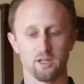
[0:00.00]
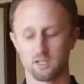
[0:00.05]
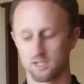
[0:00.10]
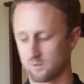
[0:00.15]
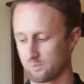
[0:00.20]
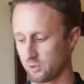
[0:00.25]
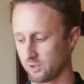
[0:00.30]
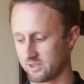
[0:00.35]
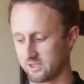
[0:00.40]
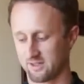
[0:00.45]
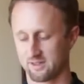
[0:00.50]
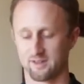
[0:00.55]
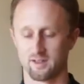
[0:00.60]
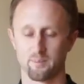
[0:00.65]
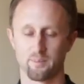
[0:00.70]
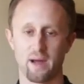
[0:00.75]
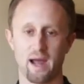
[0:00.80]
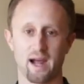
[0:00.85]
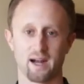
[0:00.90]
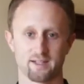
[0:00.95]
You're going to put this in
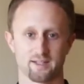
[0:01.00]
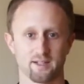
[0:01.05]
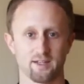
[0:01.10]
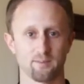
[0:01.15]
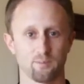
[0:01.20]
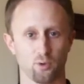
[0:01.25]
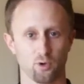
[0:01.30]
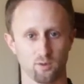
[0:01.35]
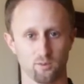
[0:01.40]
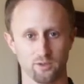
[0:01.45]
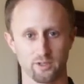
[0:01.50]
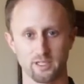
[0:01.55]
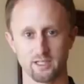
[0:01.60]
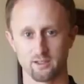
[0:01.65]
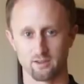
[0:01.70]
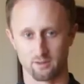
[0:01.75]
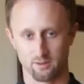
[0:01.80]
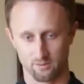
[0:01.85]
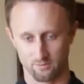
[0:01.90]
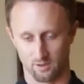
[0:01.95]
the PackTite portable
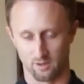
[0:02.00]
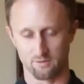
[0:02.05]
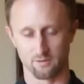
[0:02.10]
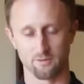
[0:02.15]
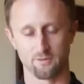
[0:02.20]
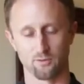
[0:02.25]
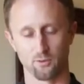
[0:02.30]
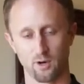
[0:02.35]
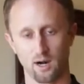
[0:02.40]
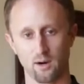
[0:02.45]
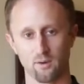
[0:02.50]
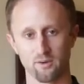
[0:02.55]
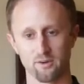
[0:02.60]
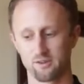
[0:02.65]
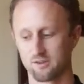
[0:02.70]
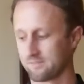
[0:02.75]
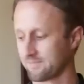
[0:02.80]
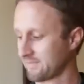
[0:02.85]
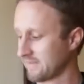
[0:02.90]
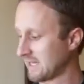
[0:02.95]
heater and run it for 4
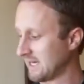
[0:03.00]
hours.